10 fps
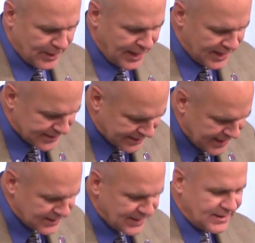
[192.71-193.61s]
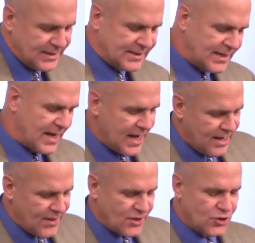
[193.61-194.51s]
it is easy to
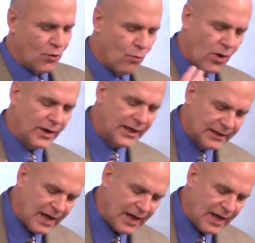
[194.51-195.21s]
see that your working